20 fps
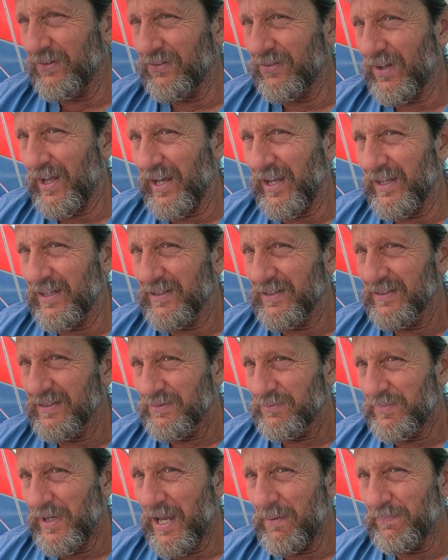it's like
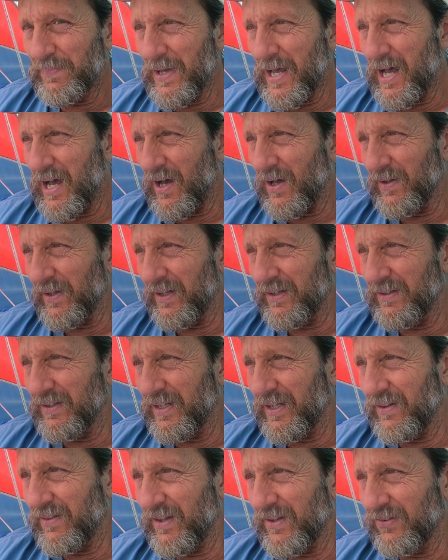PayPal
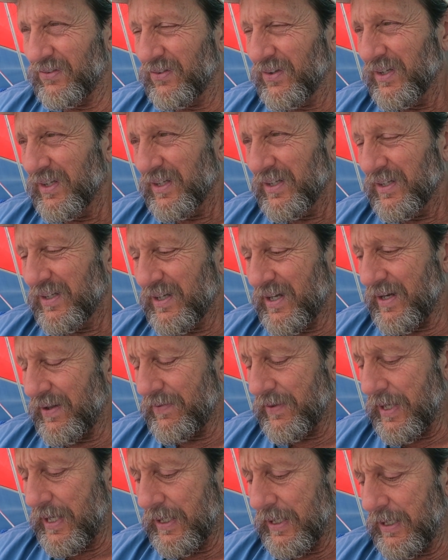and, and this kind
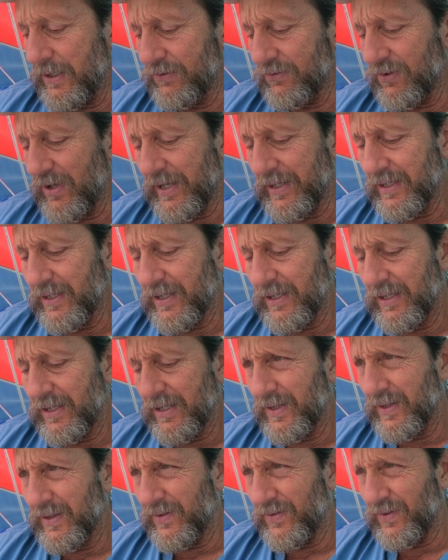of thing. It's like
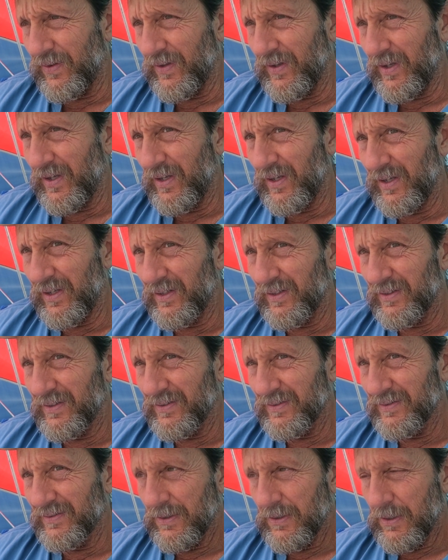the
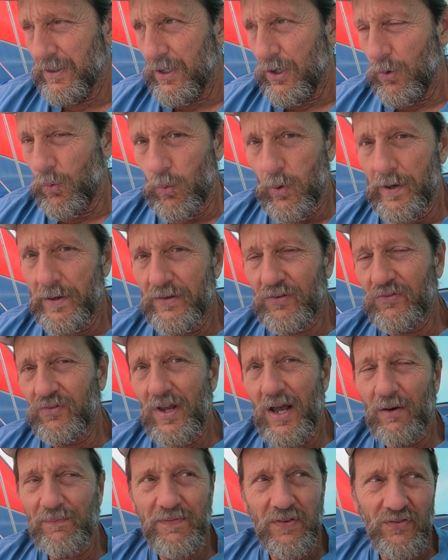word
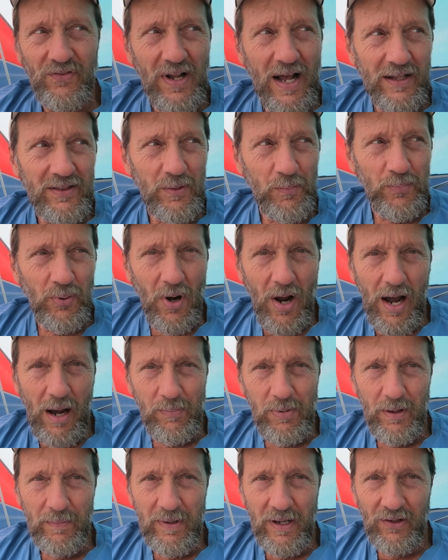itself is not the
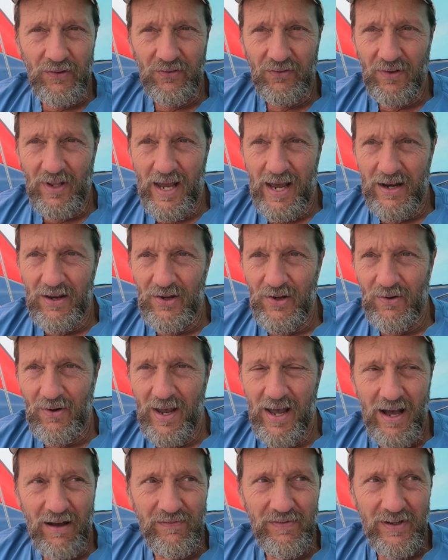problem. It's that you
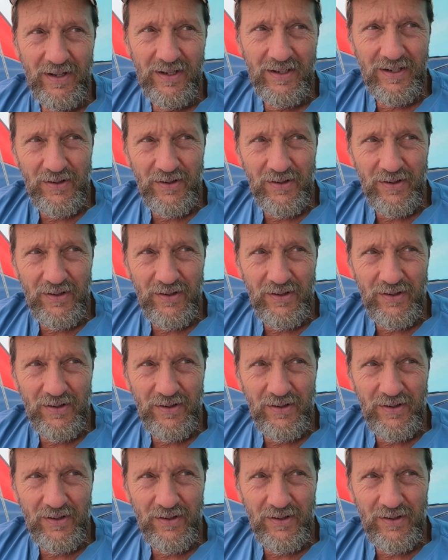have